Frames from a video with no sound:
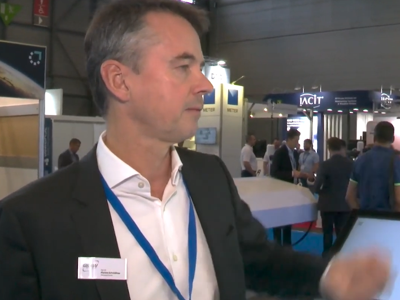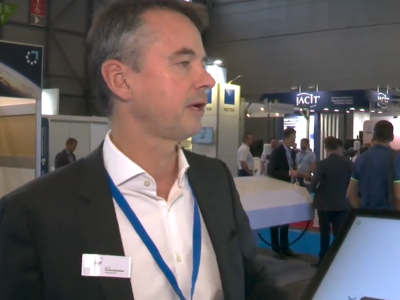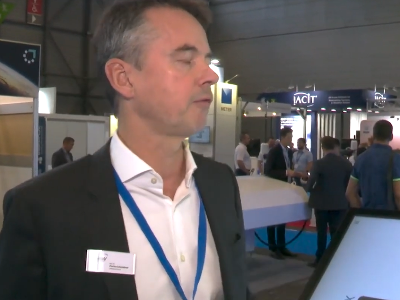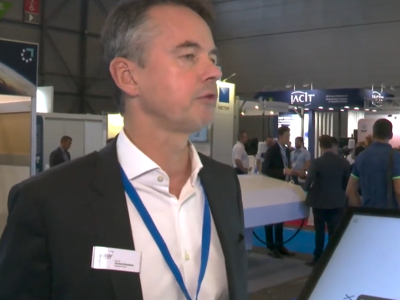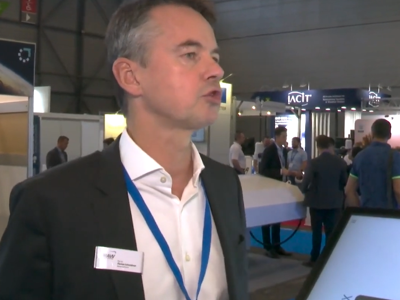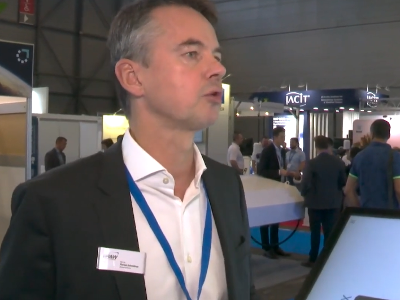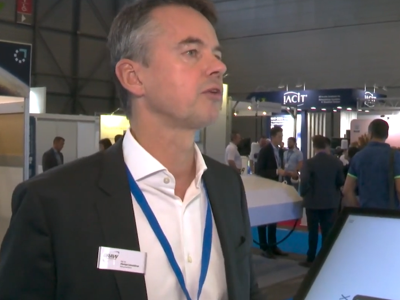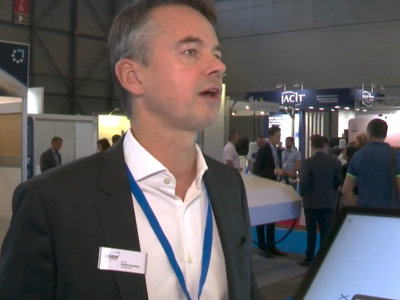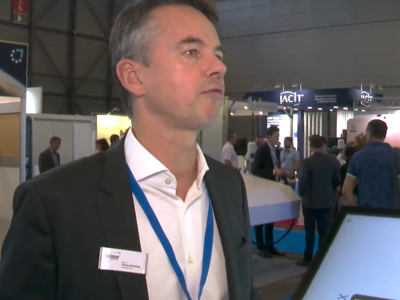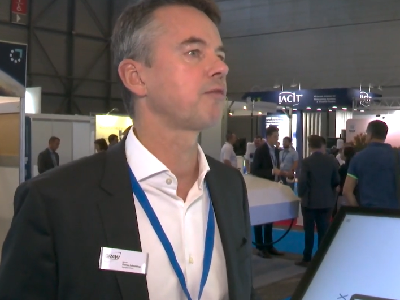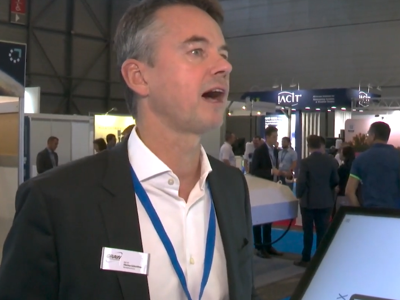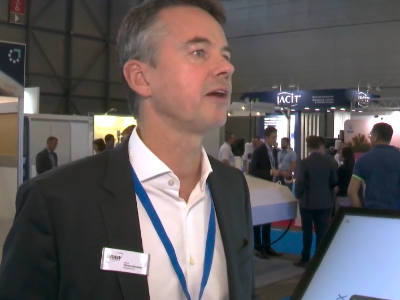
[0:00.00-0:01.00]
Now we should
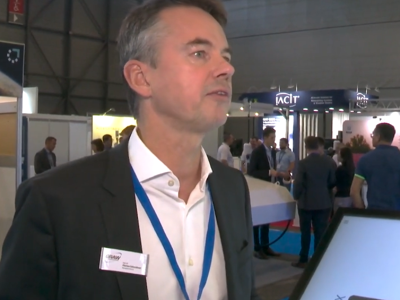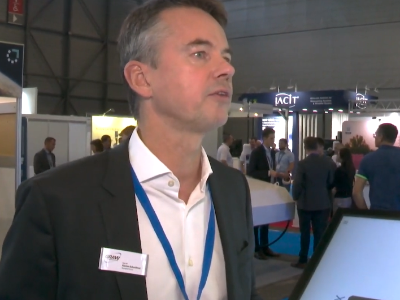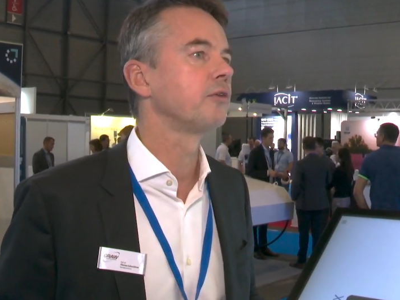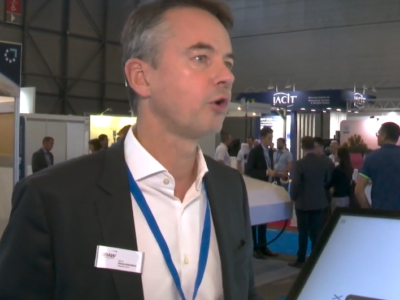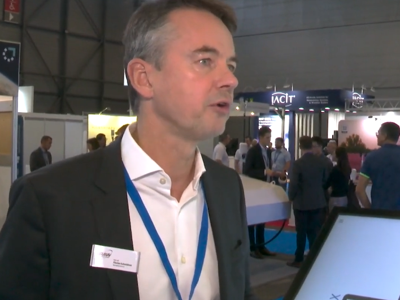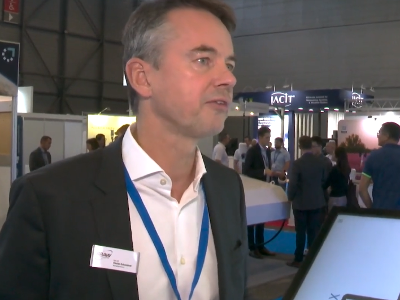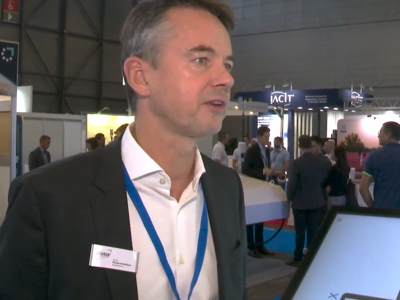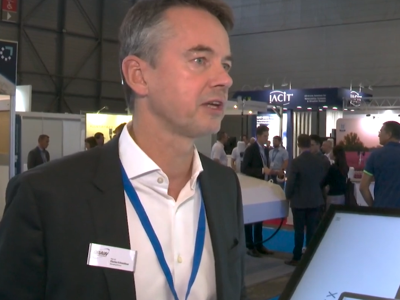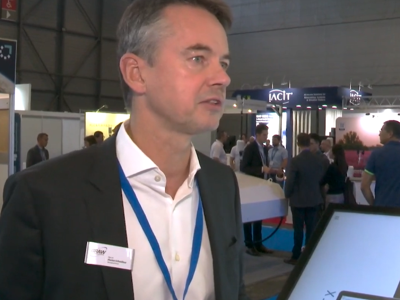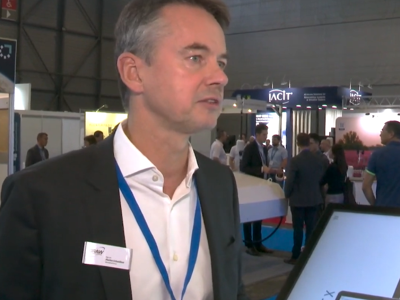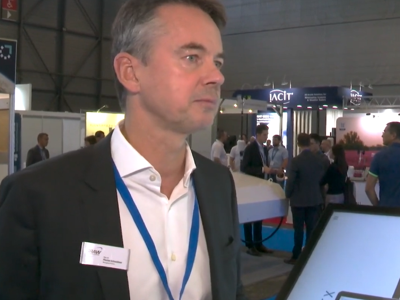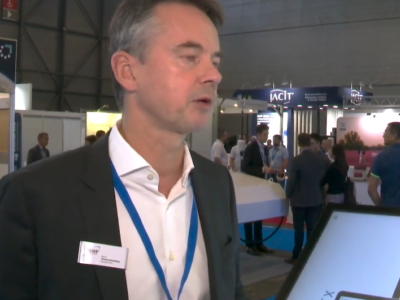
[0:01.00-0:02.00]
have flights on all
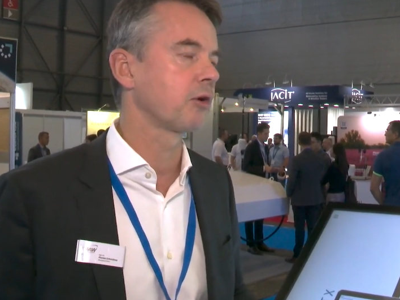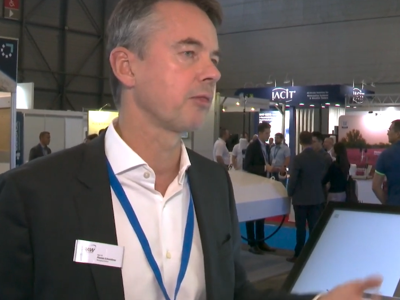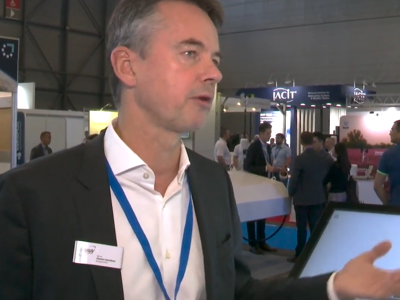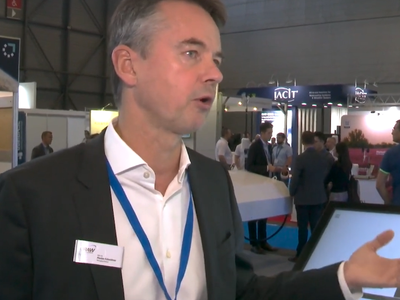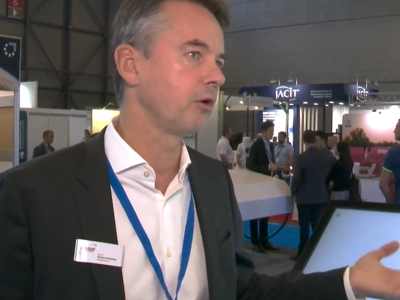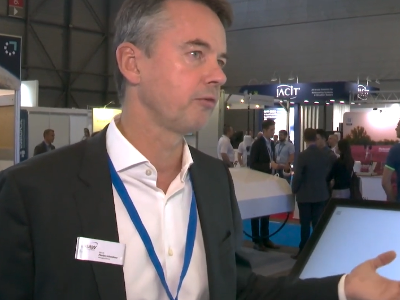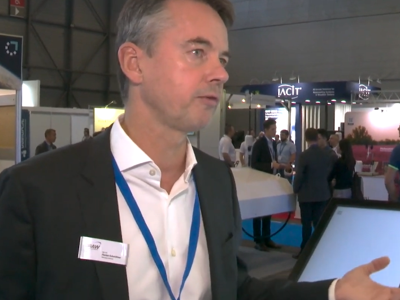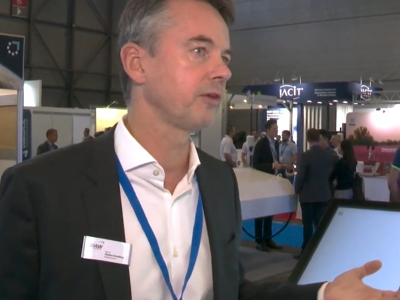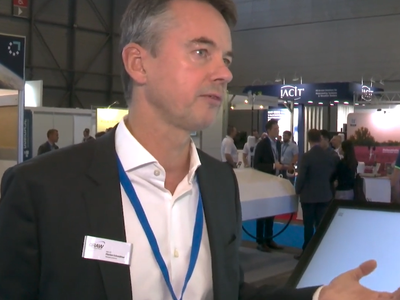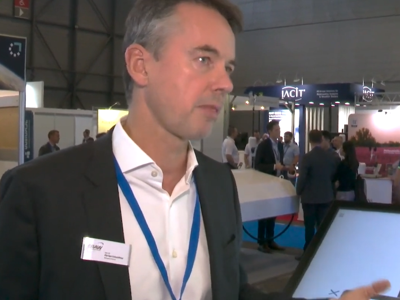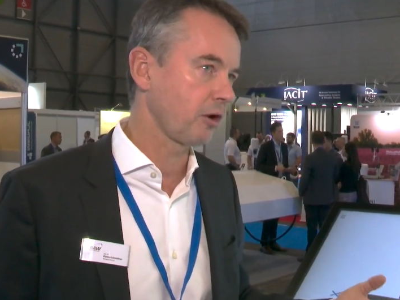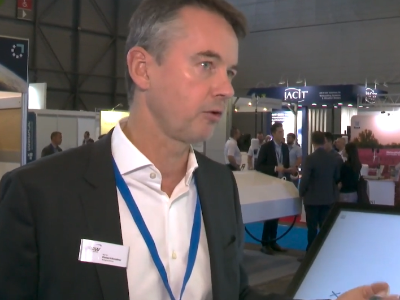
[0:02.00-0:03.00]
stations because
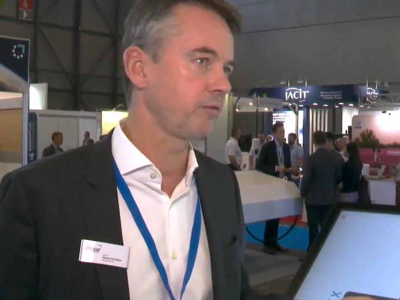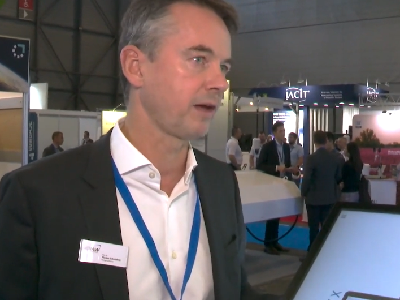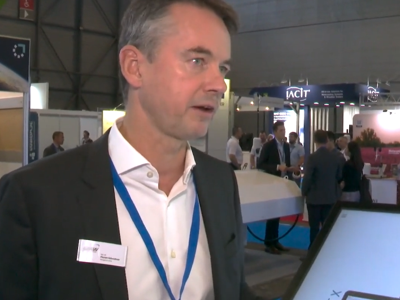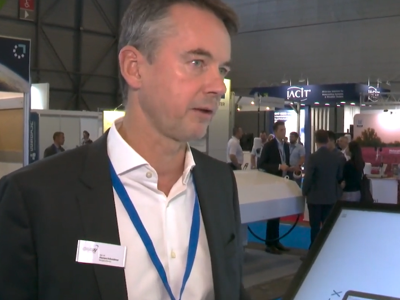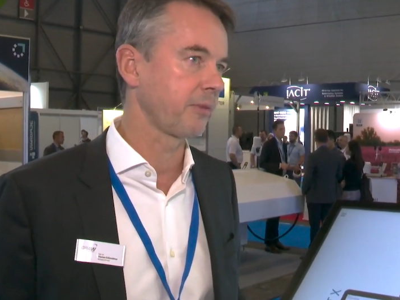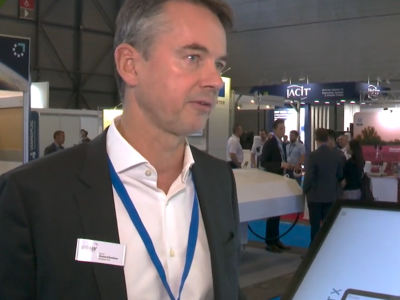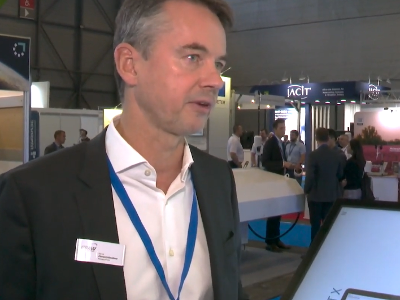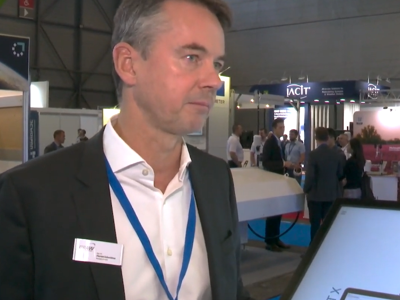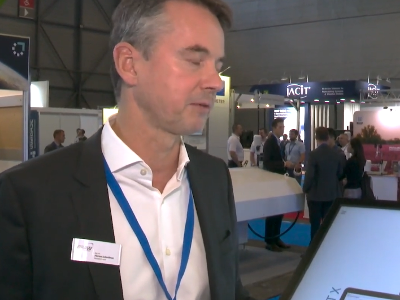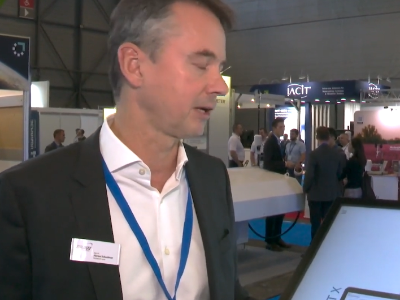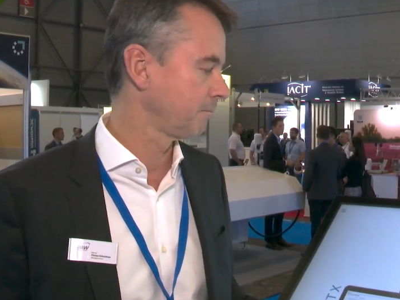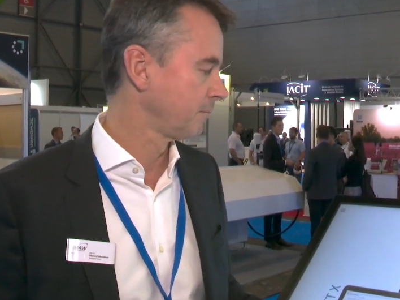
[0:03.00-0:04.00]
they all fly at the same
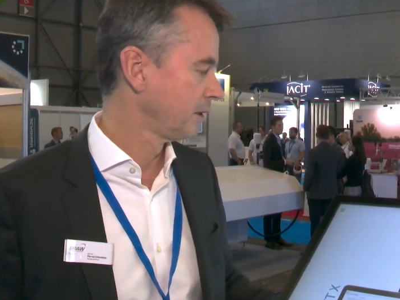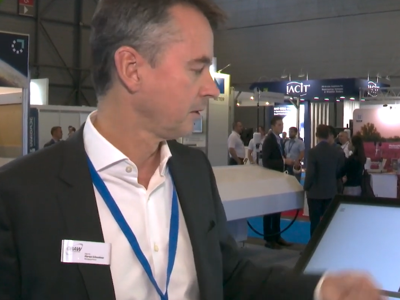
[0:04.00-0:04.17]
time.